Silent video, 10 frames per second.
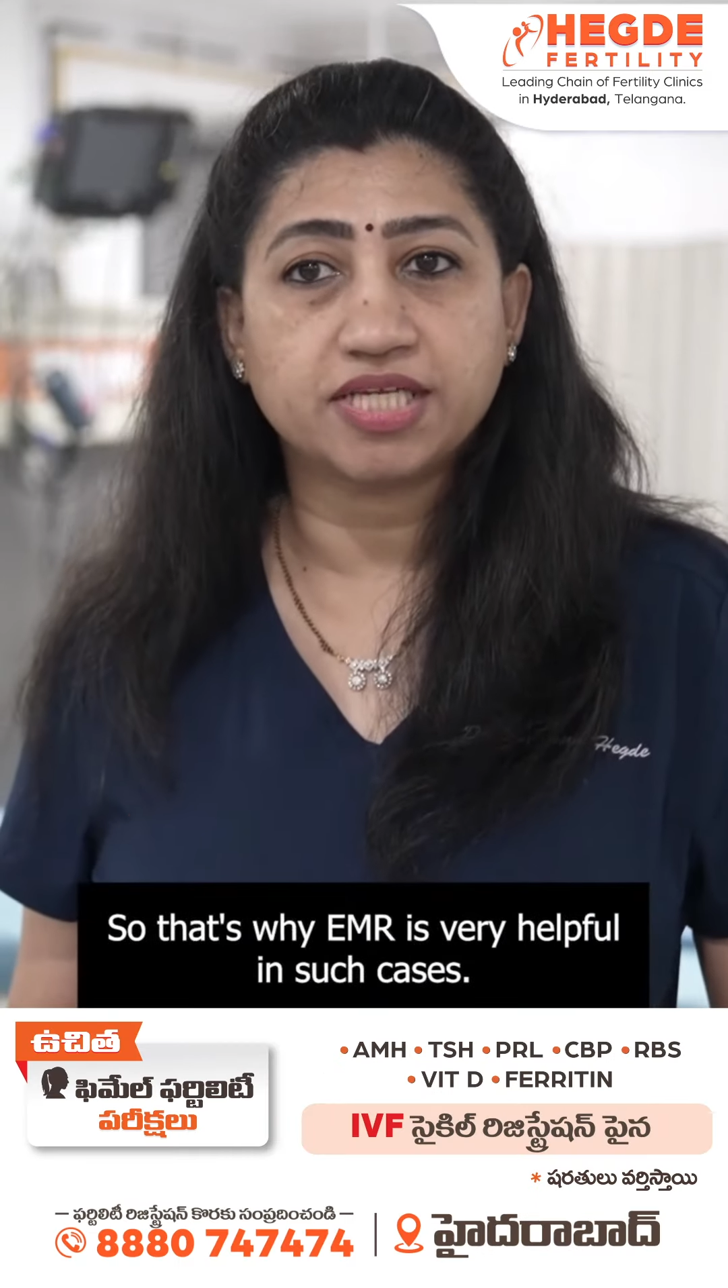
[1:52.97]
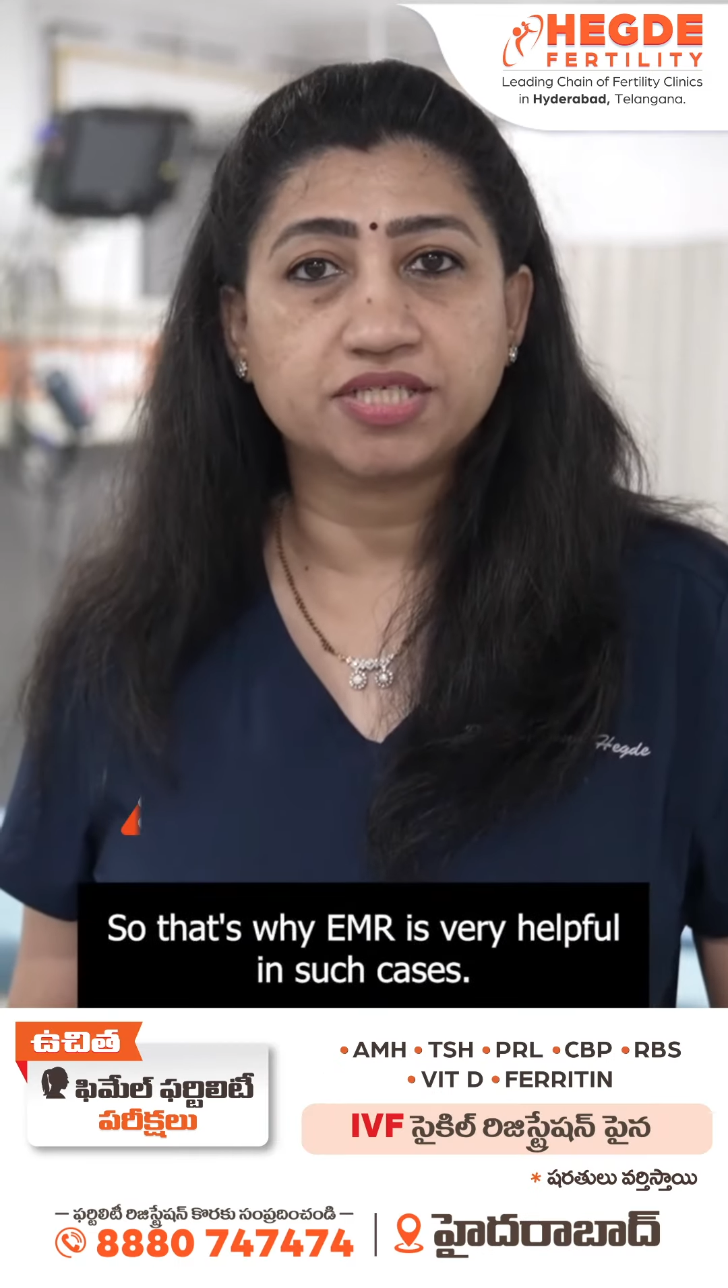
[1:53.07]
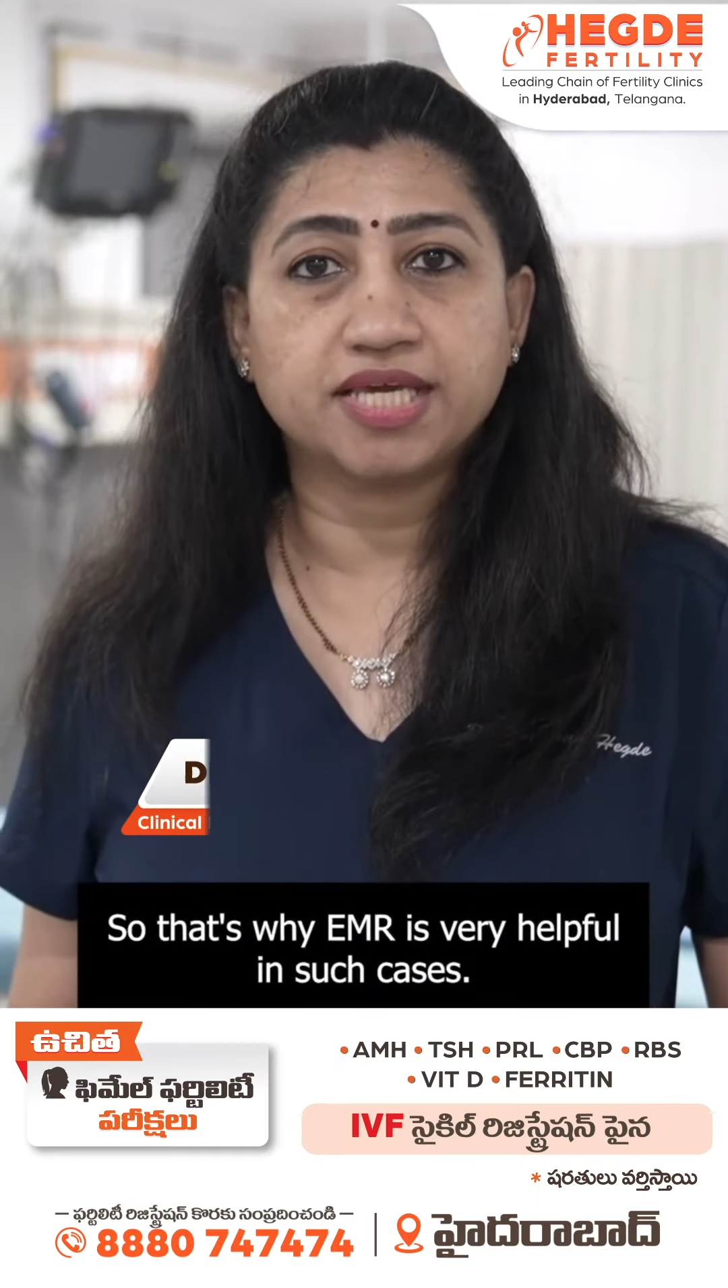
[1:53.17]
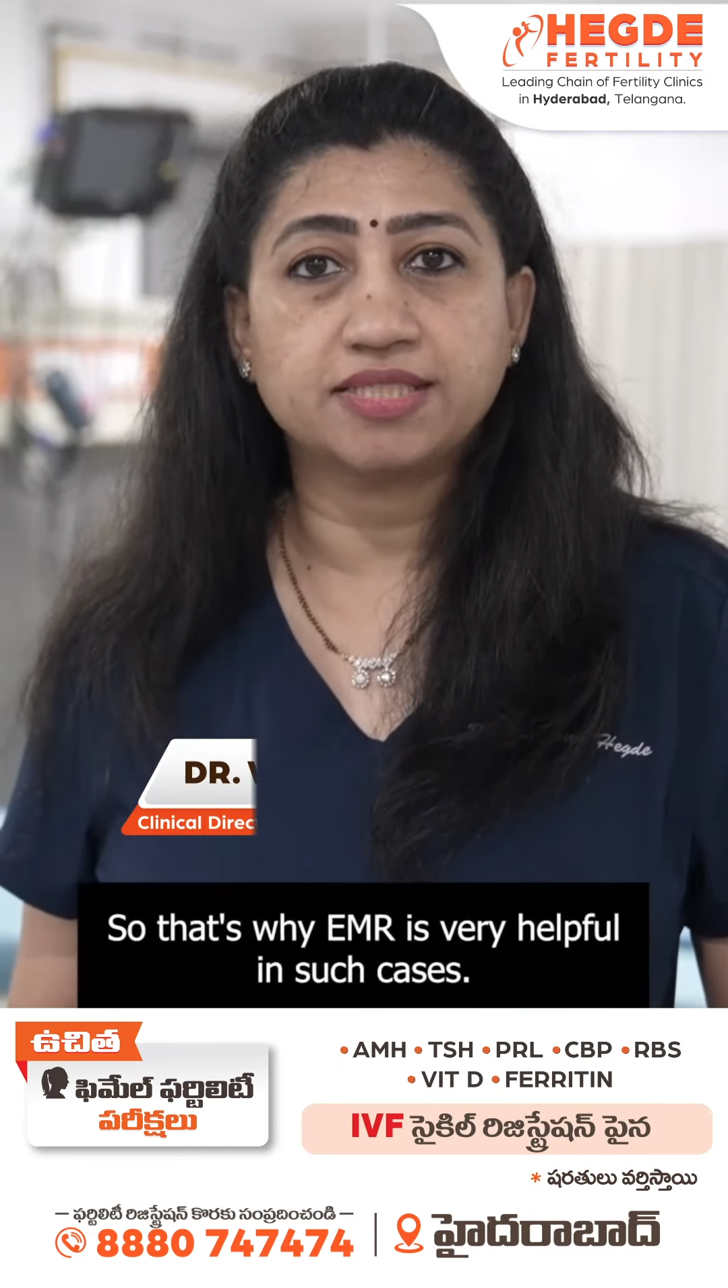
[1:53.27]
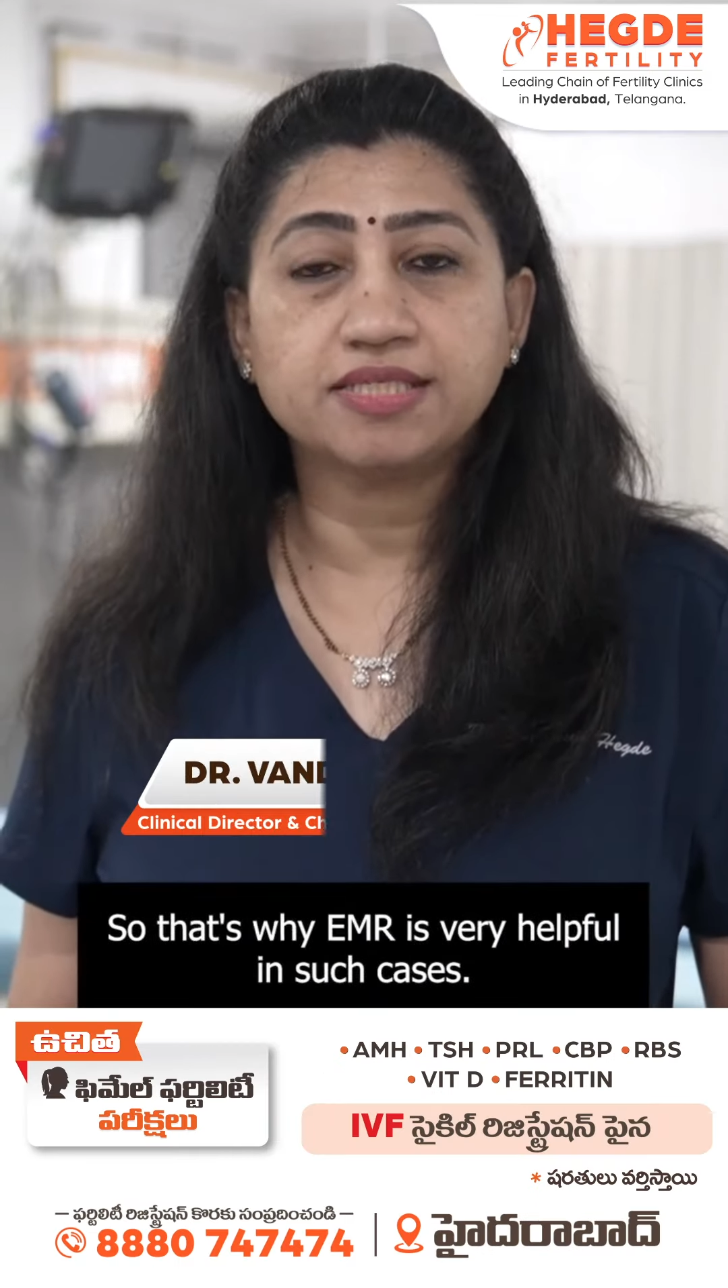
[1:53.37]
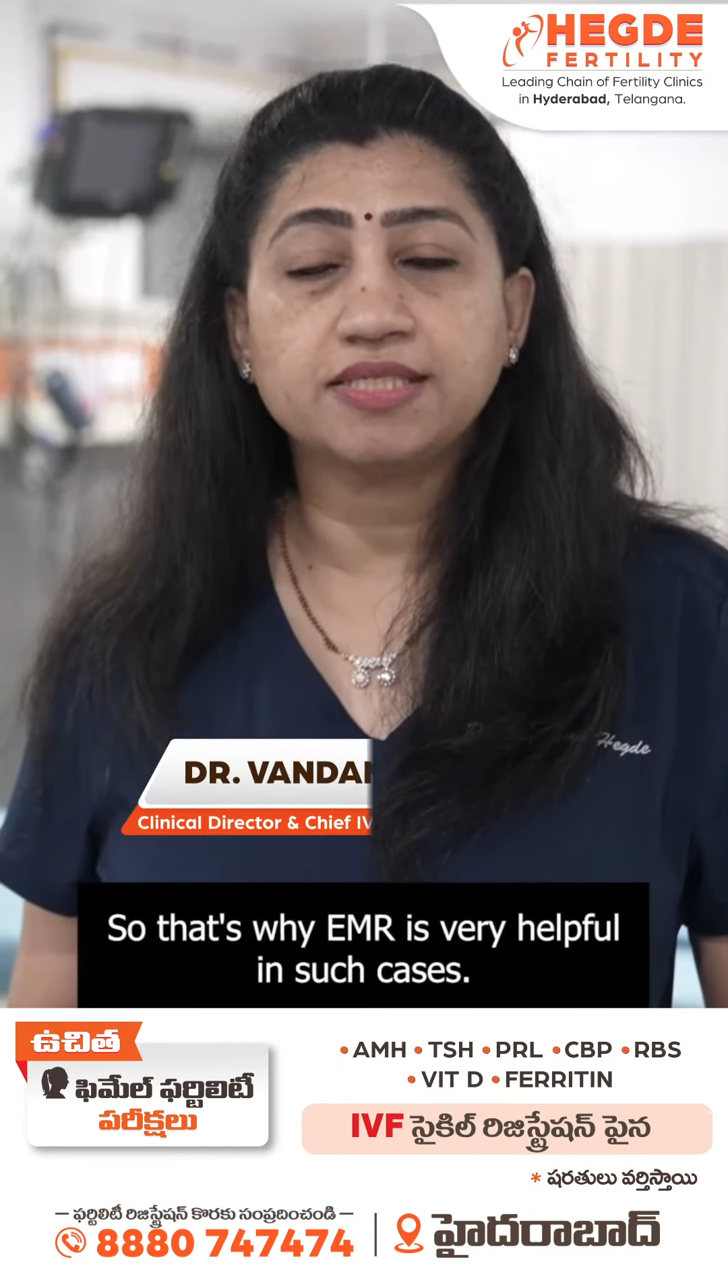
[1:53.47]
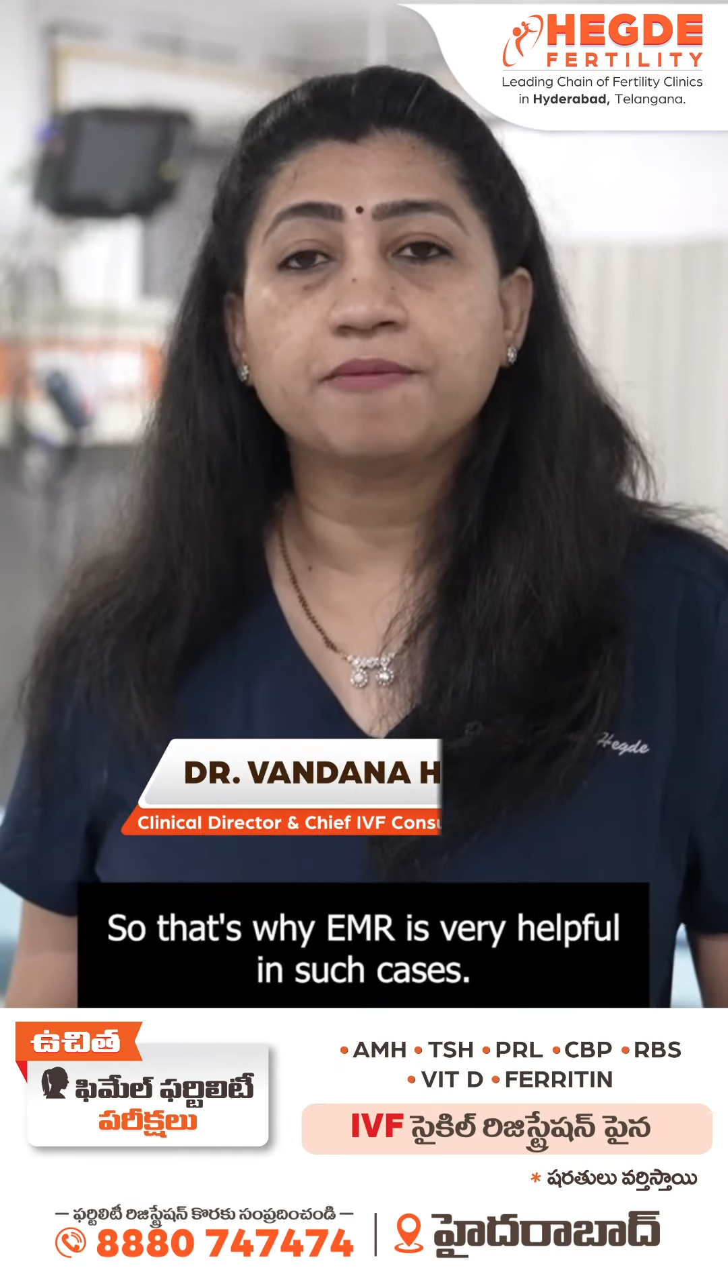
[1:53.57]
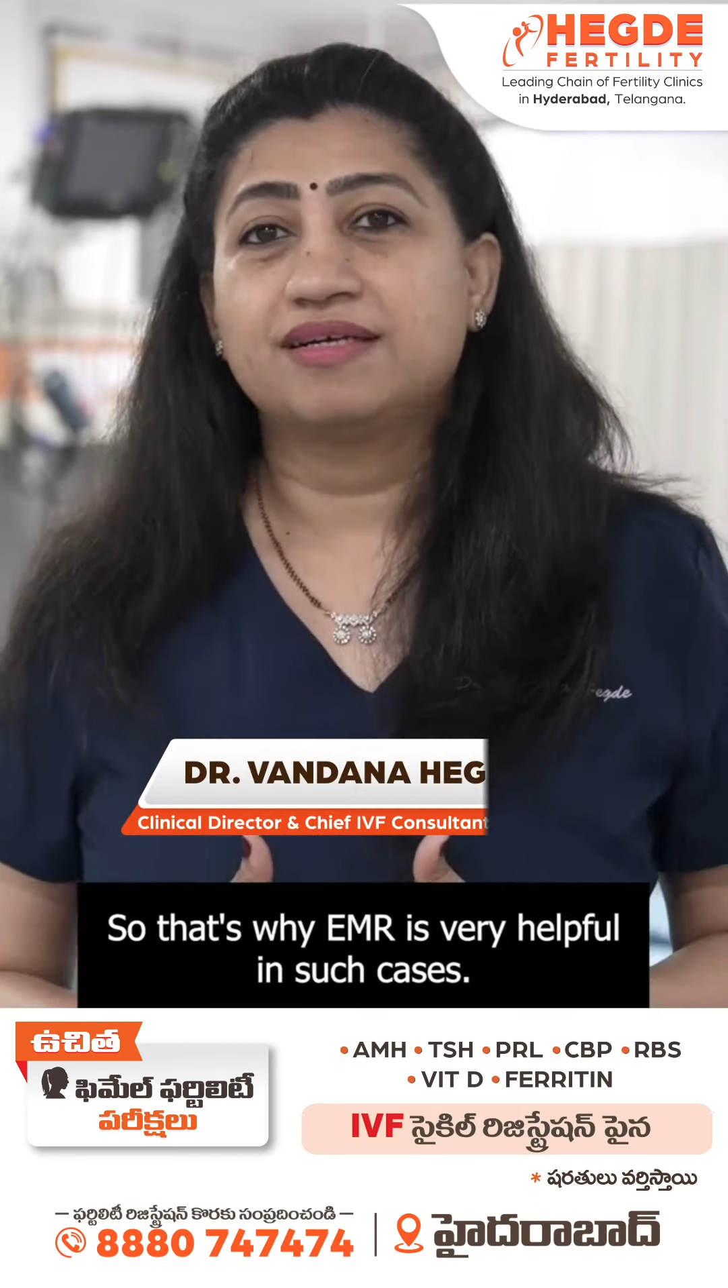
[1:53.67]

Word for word: such cases.